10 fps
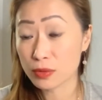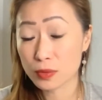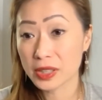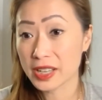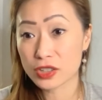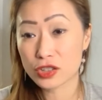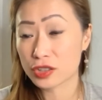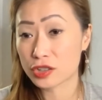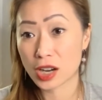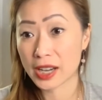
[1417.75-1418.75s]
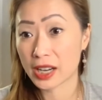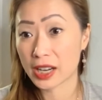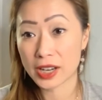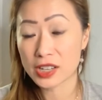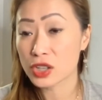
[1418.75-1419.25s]
It really is just China.
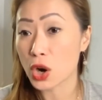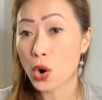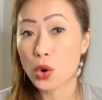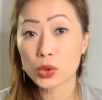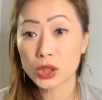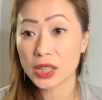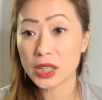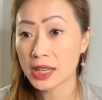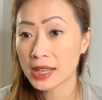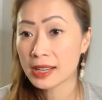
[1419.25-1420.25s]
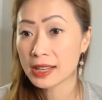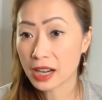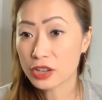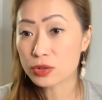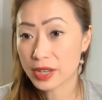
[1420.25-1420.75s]
China's the only
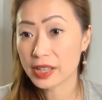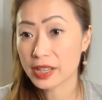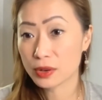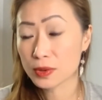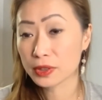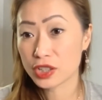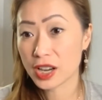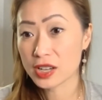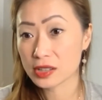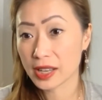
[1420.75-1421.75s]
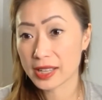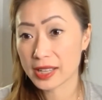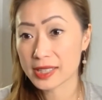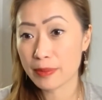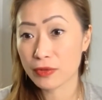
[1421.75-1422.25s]
country that could really change the
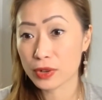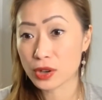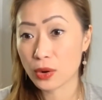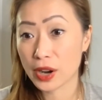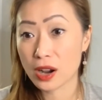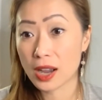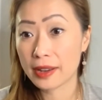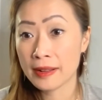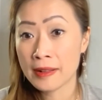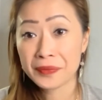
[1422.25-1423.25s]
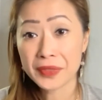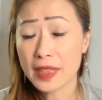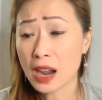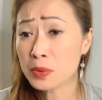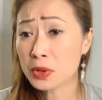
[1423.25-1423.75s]
landscape of what's going on.
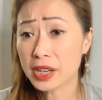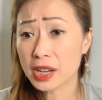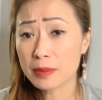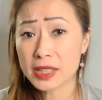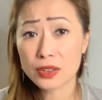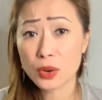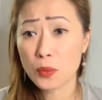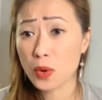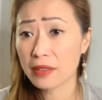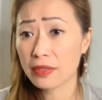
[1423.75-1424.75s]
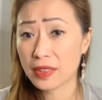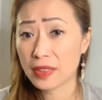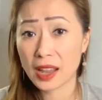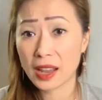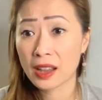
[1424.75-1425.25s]
And that really comes down to one
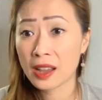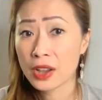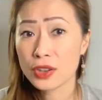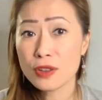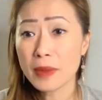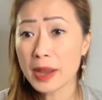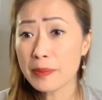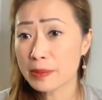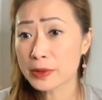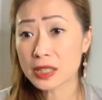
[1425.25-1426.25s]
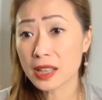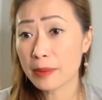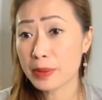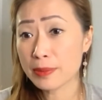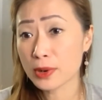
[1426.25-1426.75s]
thing. You might be able to
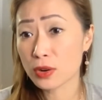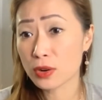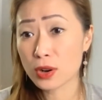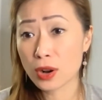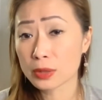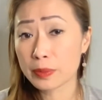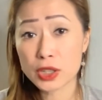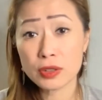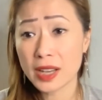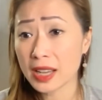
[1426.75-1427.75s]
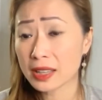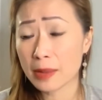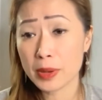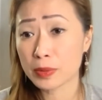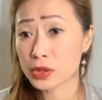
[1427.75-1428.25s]
let people go cold, but you can't
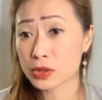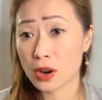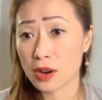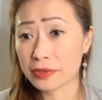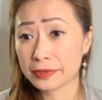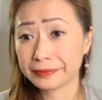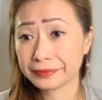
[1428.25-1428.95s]
let people starve.